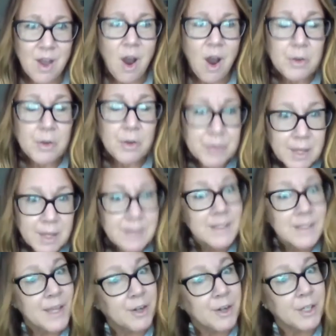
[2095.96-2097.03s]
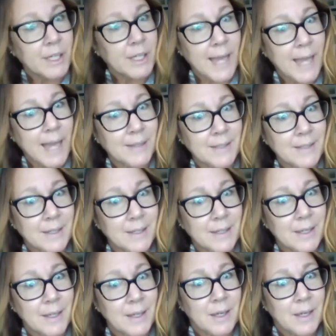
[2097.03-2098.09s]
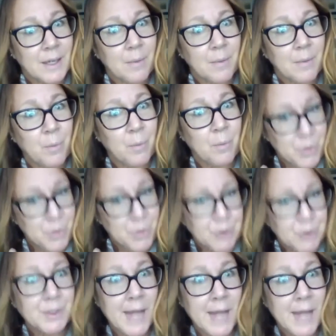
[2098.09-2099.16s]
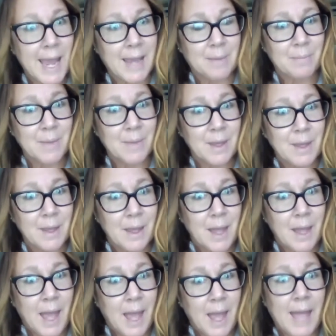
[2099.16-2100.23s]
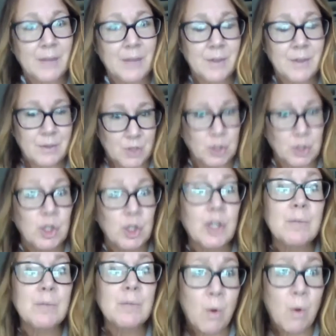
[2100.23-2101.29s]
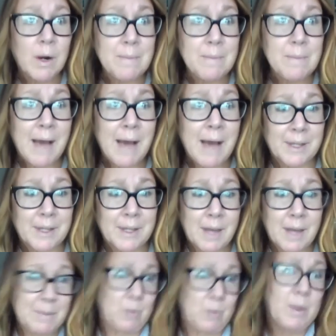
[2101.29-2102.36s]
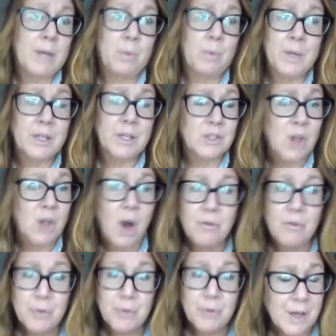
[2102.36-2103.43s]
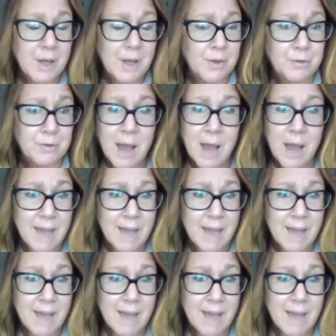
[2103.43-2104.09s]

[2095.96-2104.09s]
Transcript: are things that are connected with your name and to learn more about it. I mean, we, we could talk for another five